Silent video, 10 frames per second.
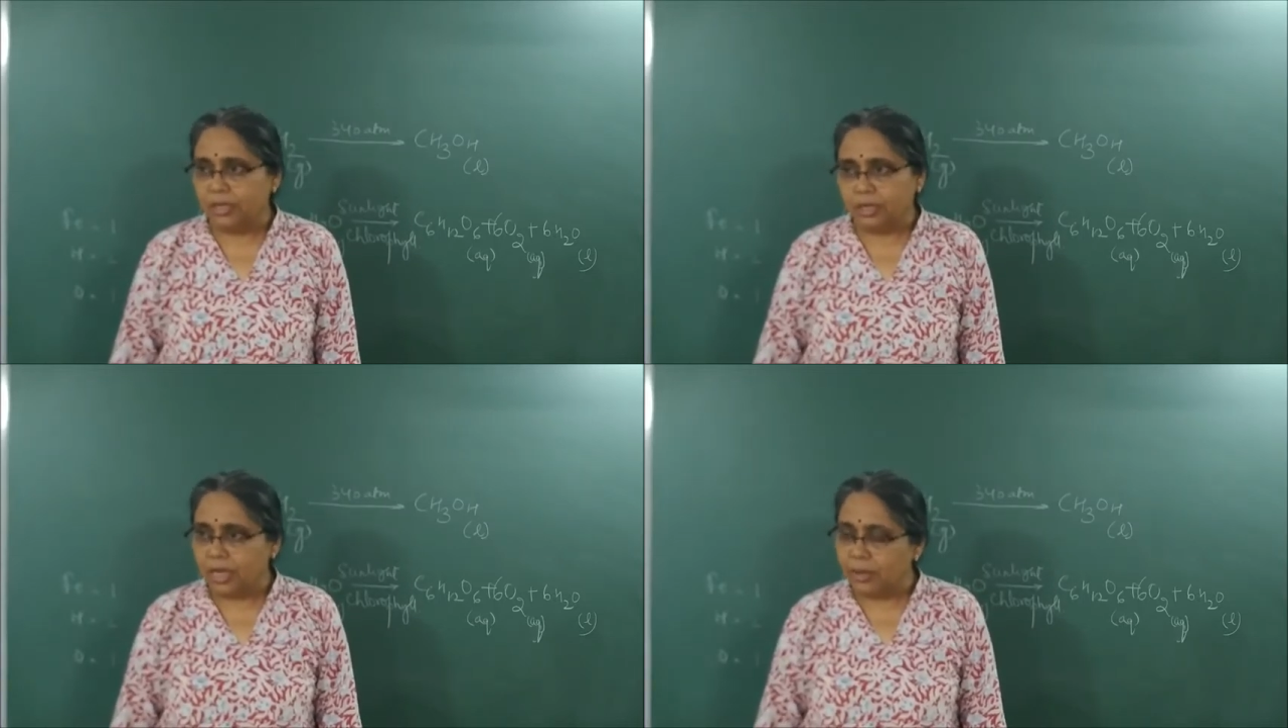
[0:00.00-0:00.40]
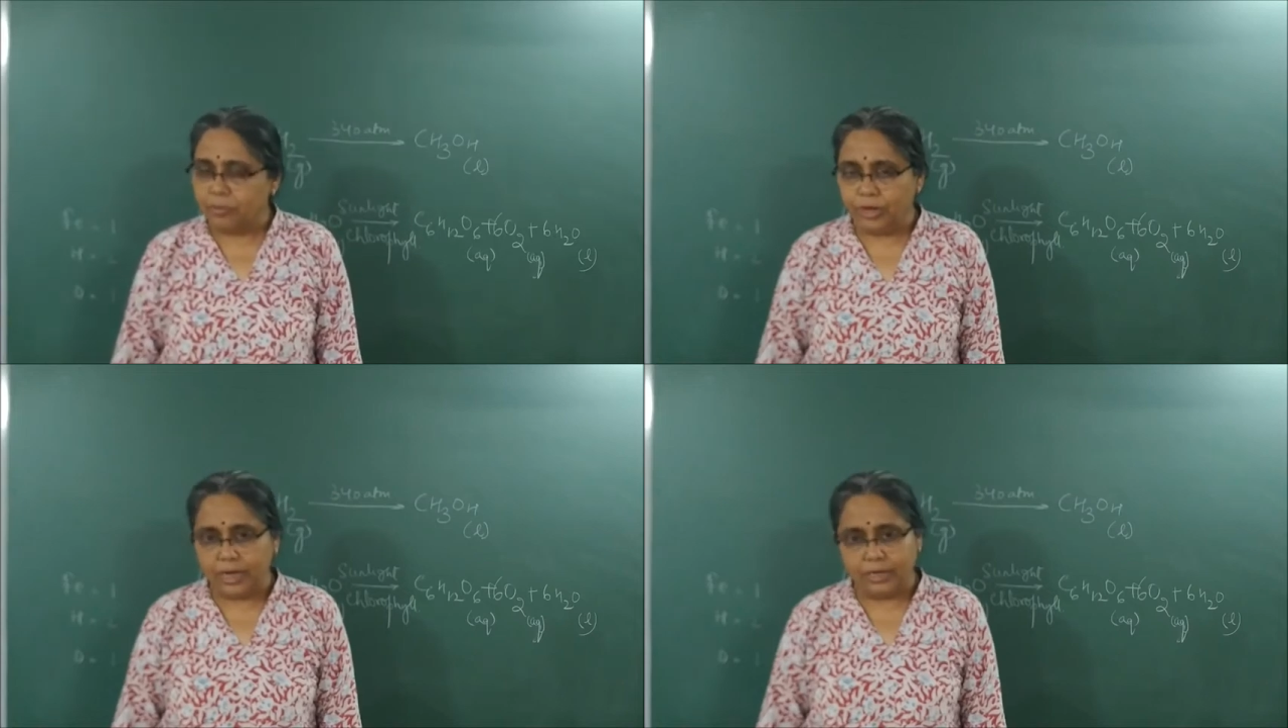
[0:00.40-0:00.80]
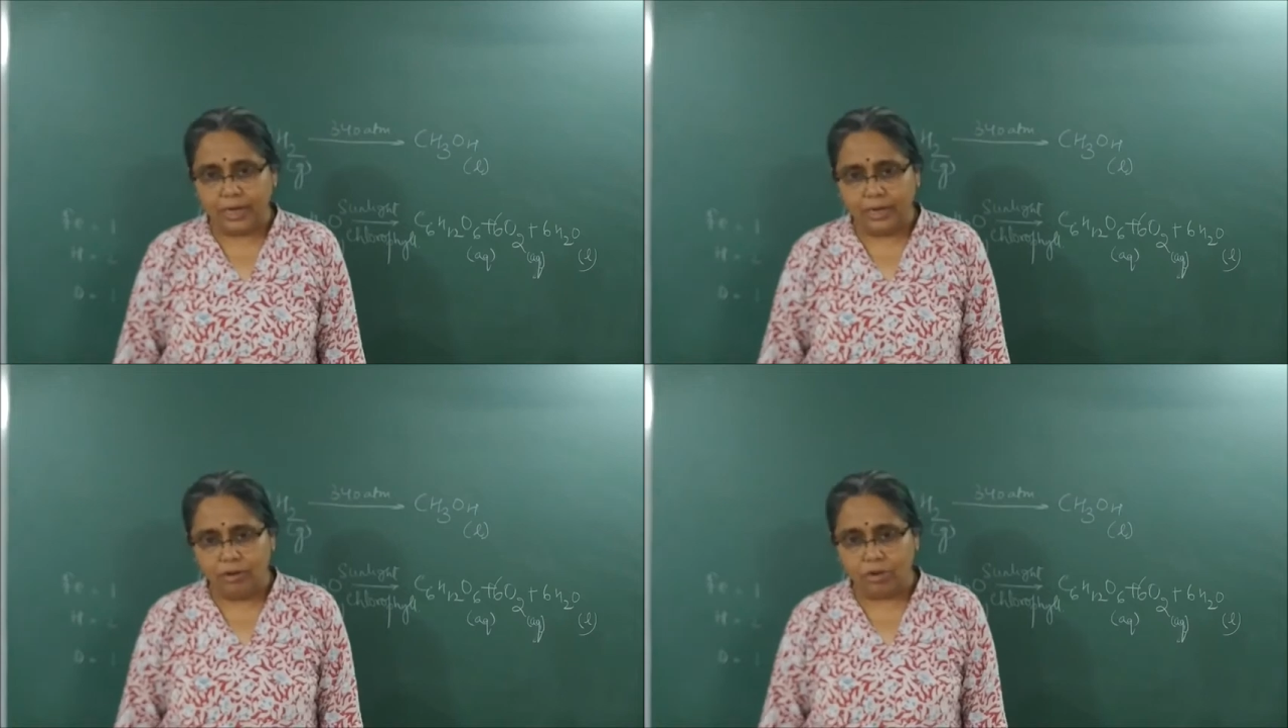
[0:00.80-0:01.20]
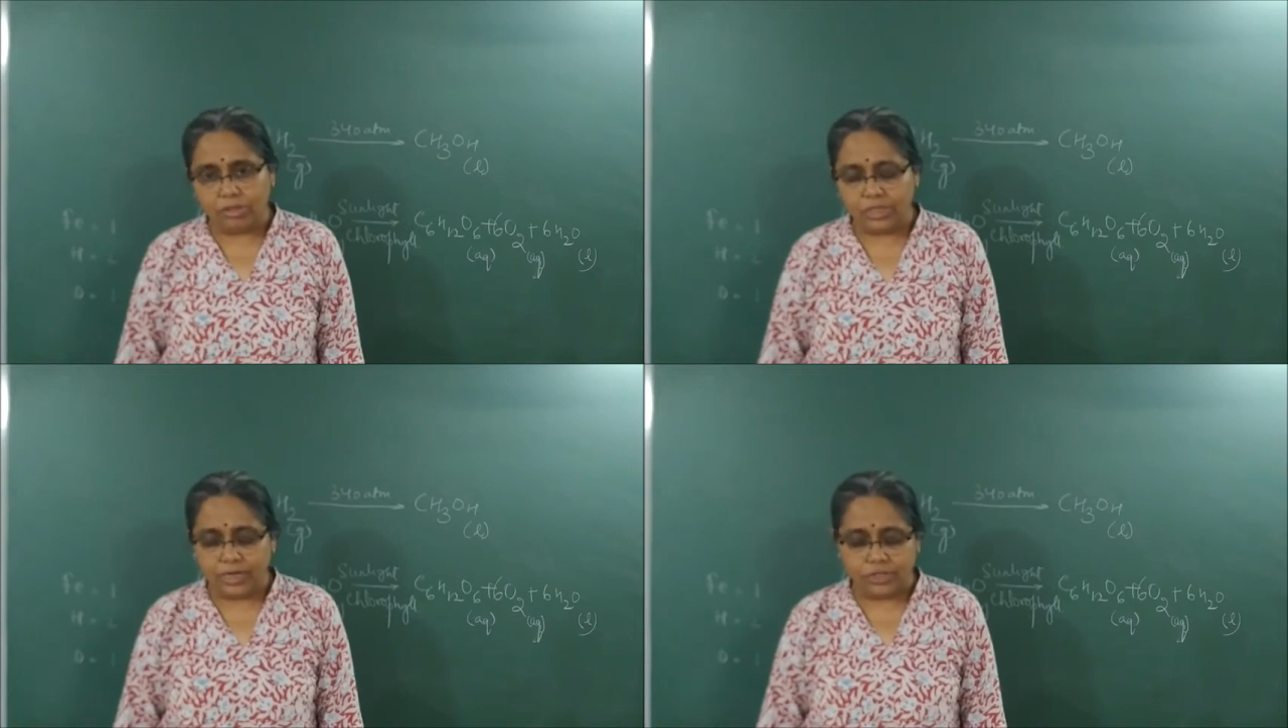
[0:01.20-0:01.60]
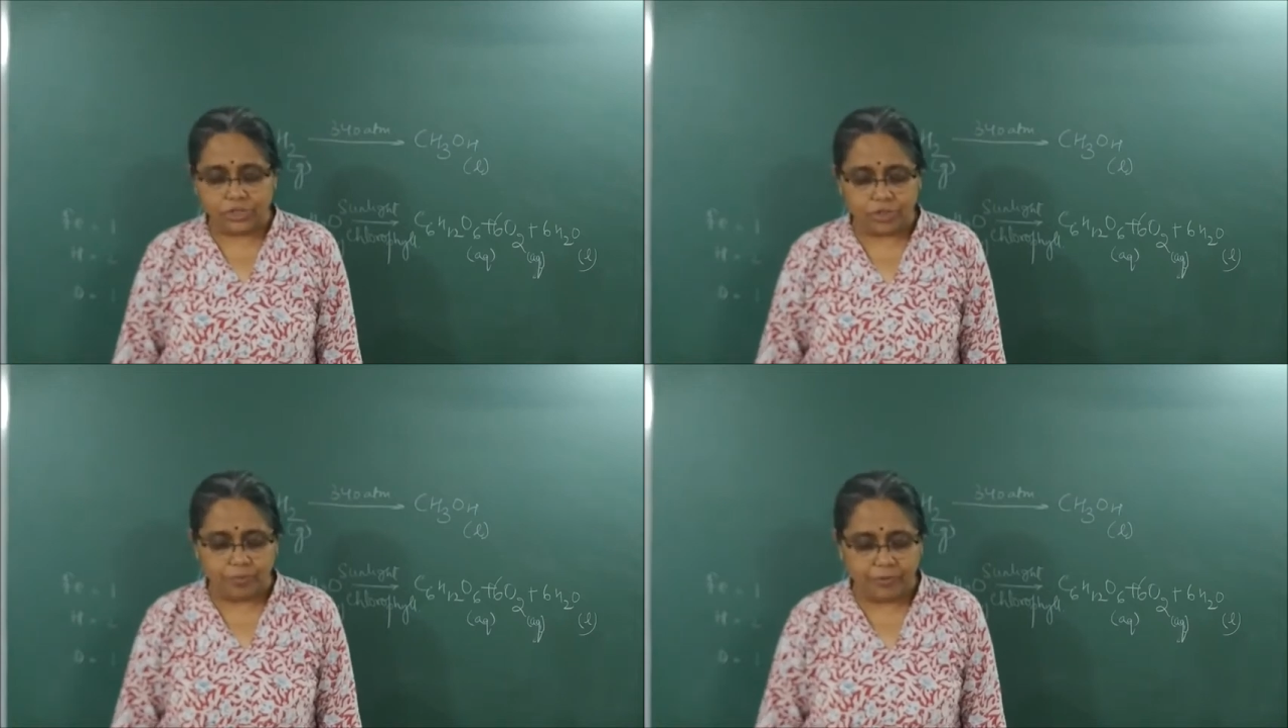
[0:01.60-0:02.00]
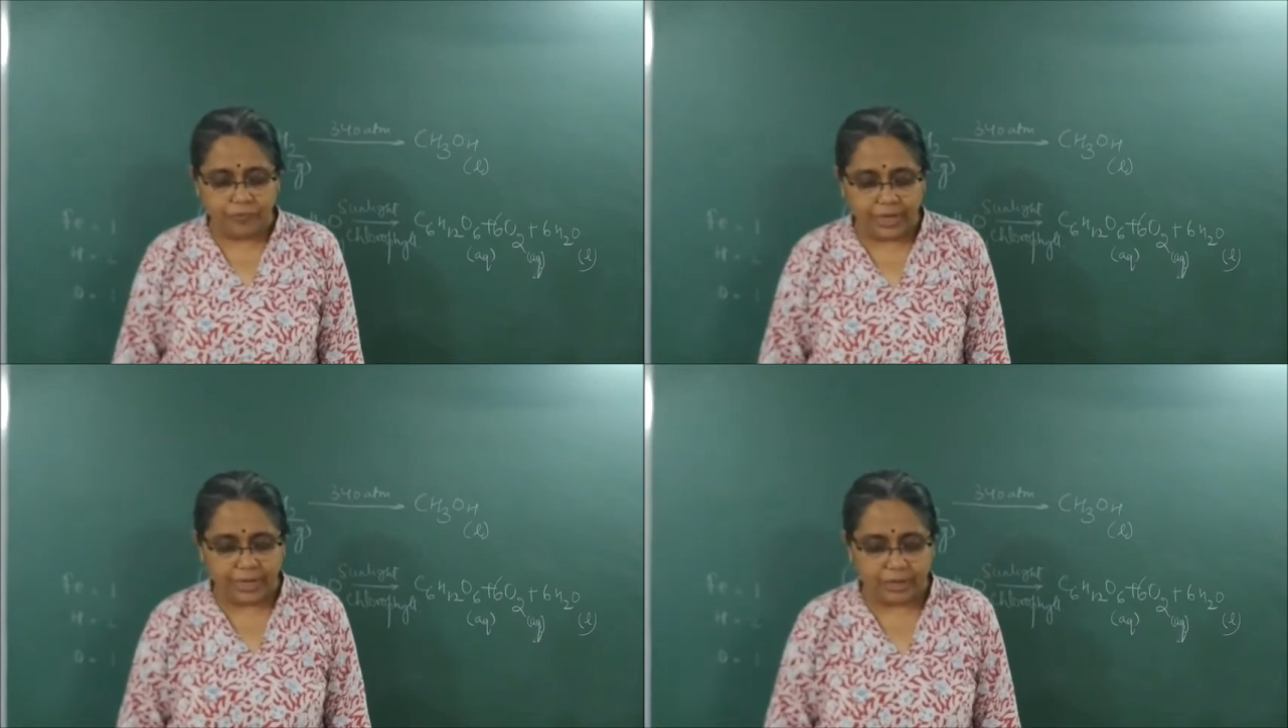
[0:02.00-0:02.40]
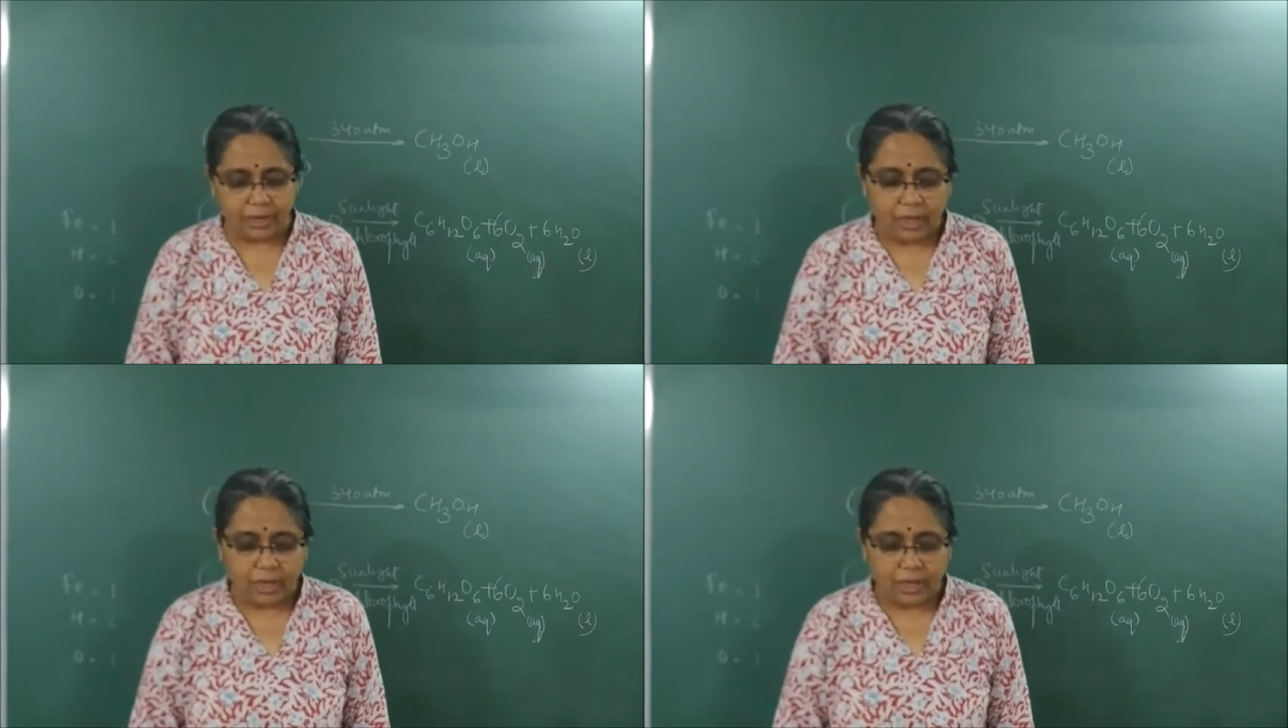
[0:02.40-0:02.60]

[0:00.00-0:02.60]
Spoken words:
Carbonate and oxide should be fine.